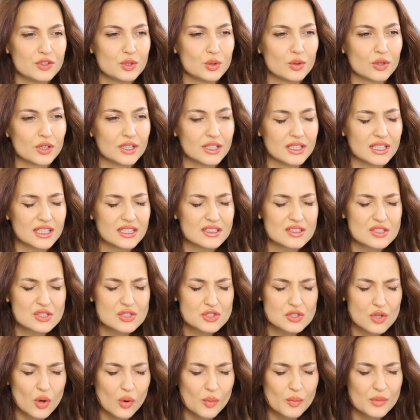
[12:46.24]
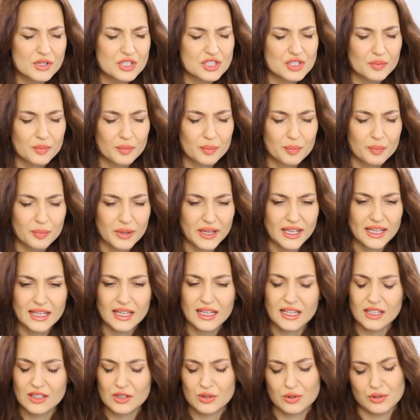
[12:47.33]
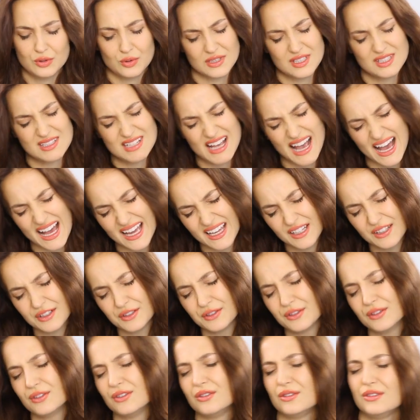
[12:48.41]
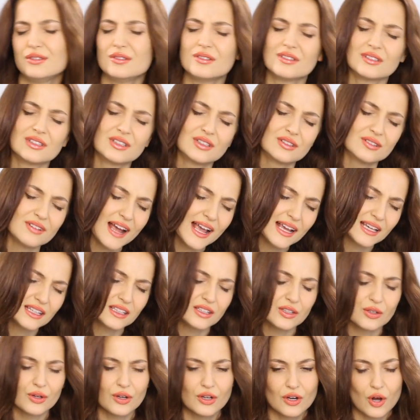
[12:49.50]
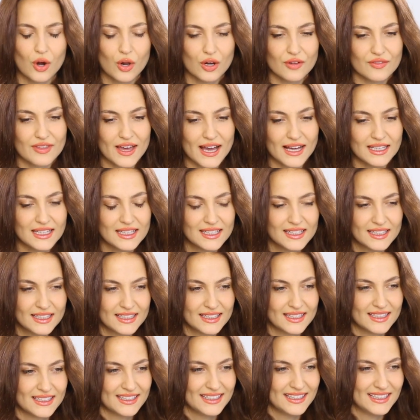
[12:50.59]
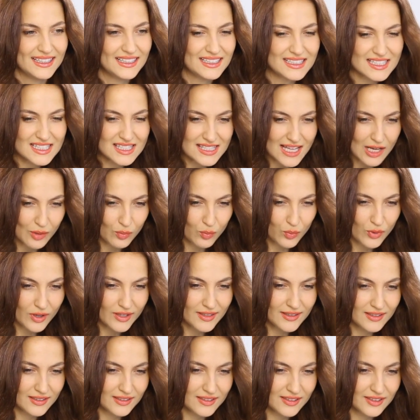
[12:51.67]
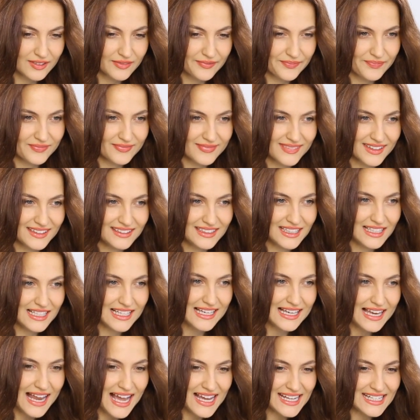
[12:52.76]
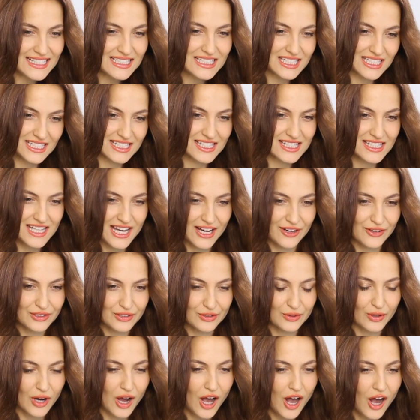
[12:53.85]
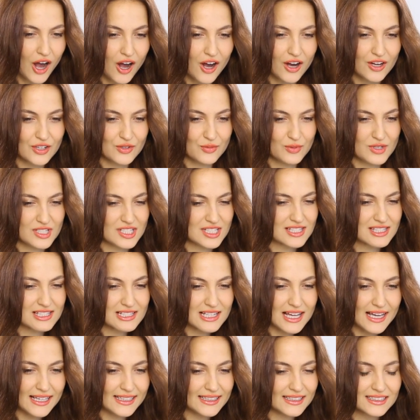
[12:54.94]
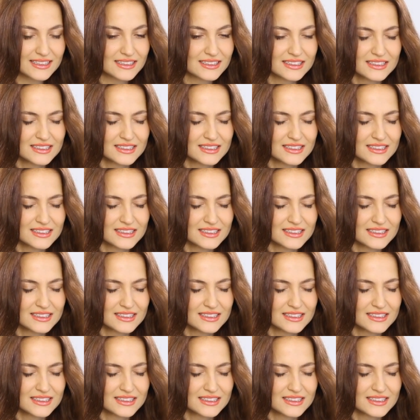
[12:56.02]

you're in so much of pain, or you're tired, or you're cranky, and all of that, it is that light is there in your heart, which is like,